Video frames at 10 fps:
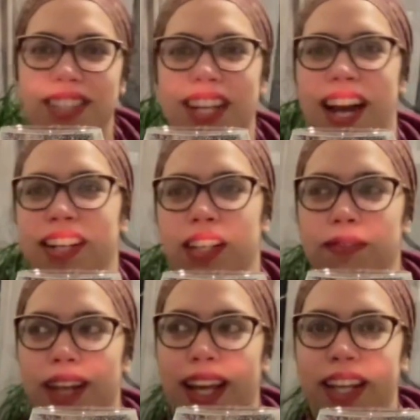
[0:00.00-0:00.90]
kind of
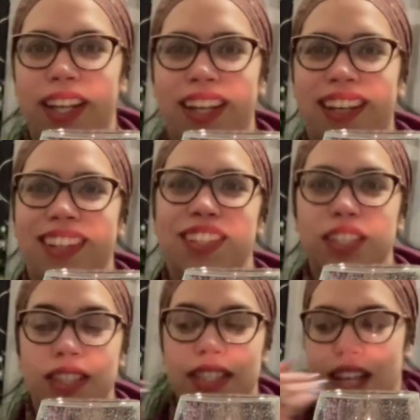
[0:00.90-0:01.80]
like to
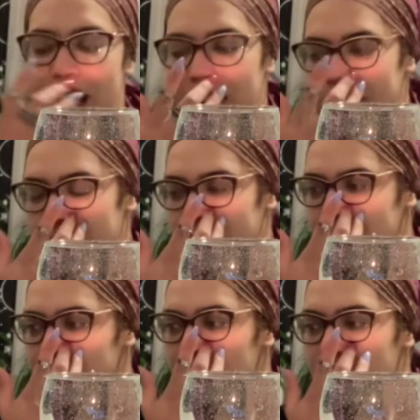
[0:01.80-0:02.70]
the side,
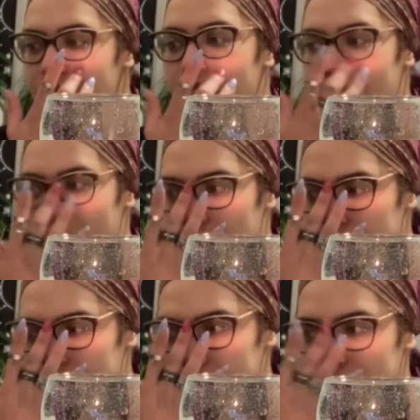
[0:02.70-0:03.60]
right?
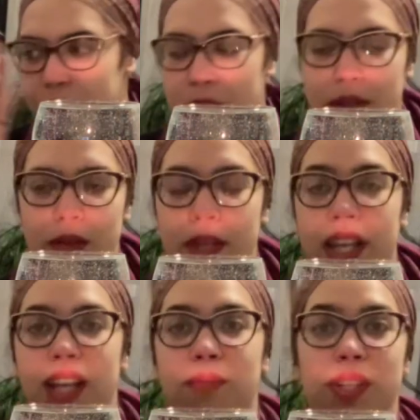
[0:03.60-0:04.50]
Maybe you
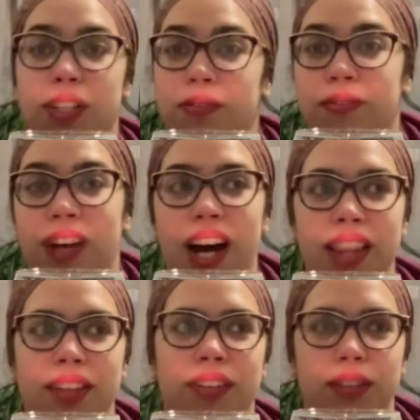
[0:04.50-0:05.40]
became a new
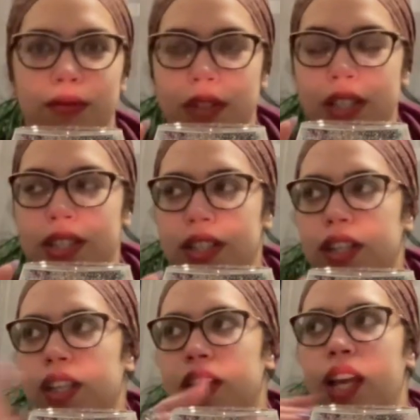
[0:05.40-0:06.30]
father
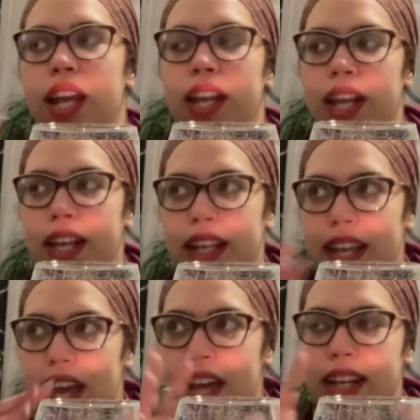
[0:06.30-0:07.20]
recently. And
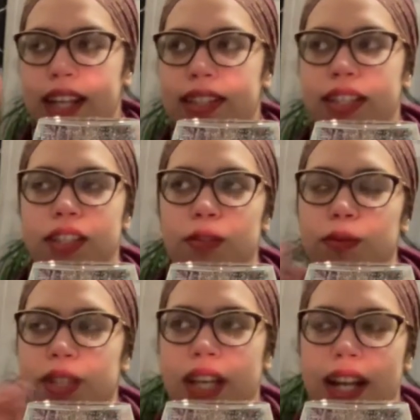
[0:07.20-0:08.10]
again, it's
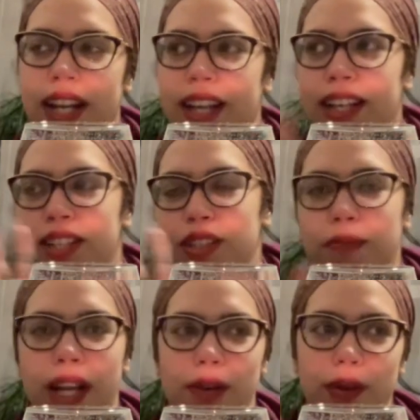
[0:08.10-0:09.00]
almost kind of like, it doesn't
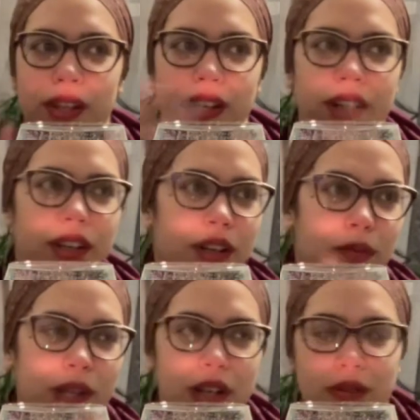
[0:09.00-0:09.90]
matter whether you're
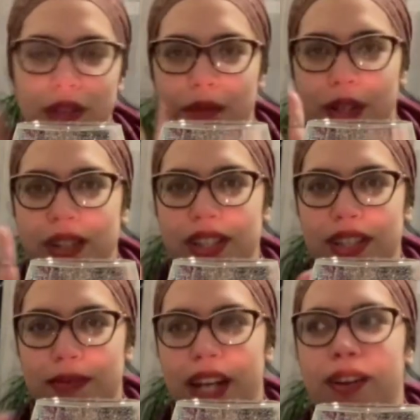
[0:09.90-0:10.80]
male or female, it
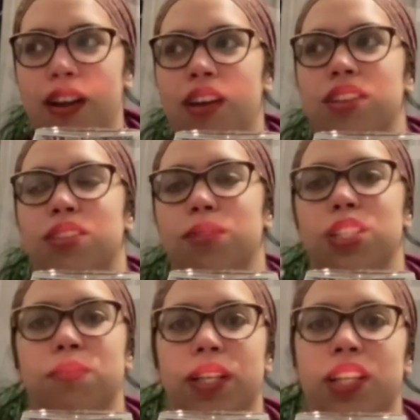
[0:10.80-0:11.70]
doesn't matter.
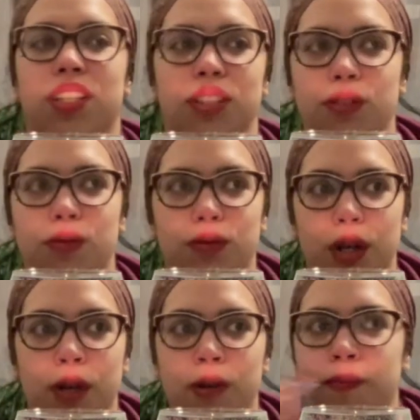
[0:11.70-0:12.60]
Somebody's playing a new
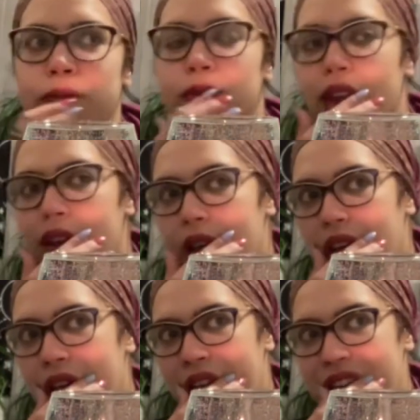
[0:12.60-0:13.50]
role
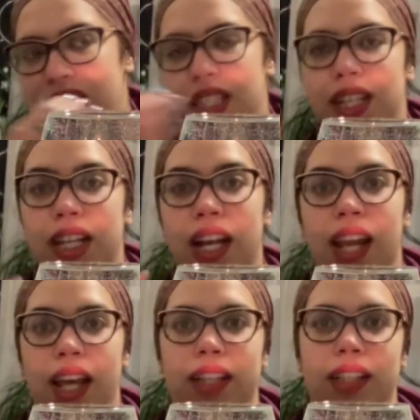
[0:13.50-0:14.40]
and is
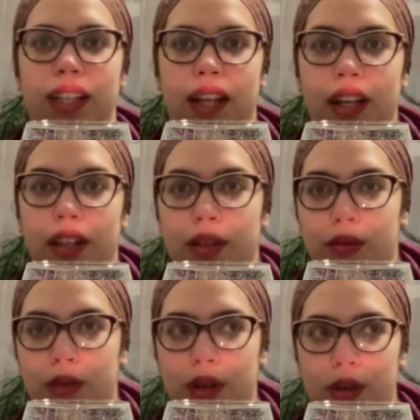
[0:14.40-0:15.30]
neglecting another
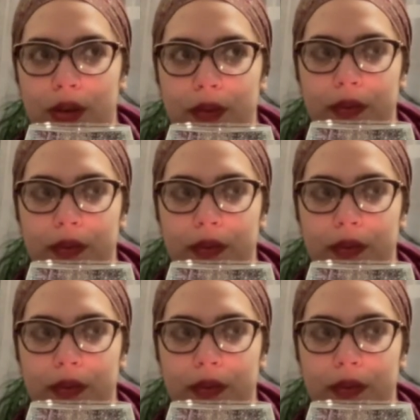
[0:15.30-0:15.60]
role.